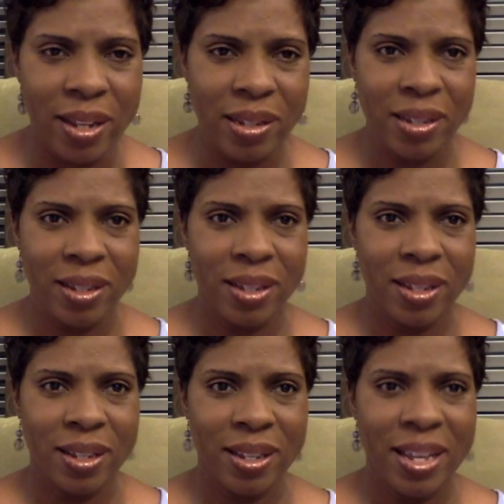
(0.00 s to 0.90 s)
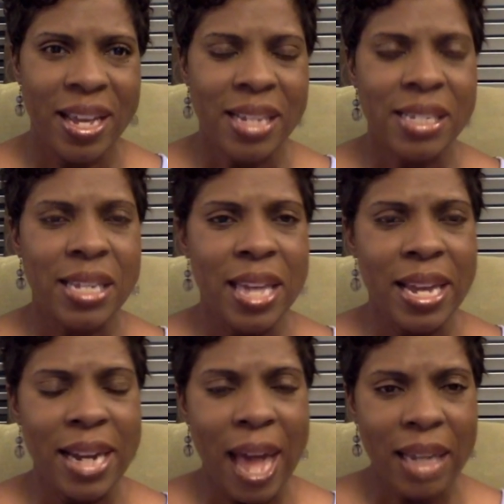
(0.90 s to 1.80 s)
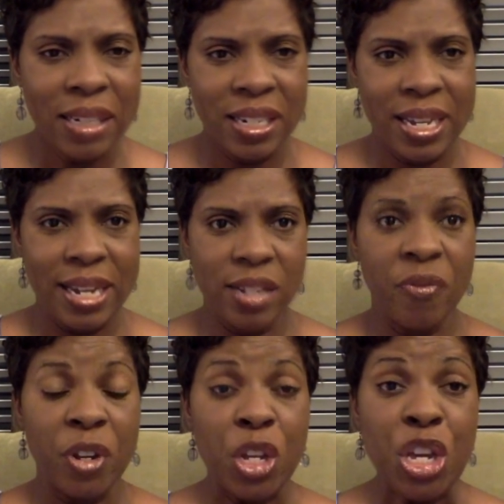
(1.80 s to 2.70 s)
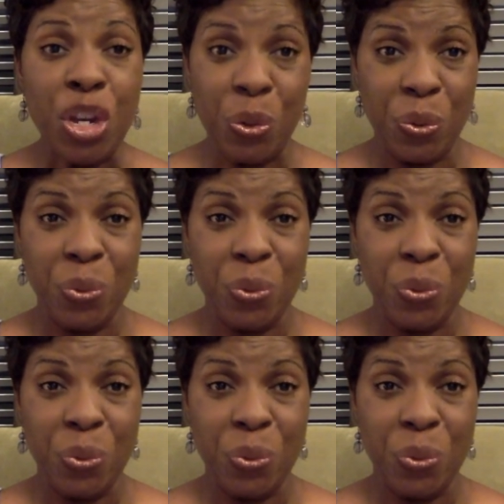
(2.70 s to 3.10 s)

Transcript: it. See, acknowledging it is for you,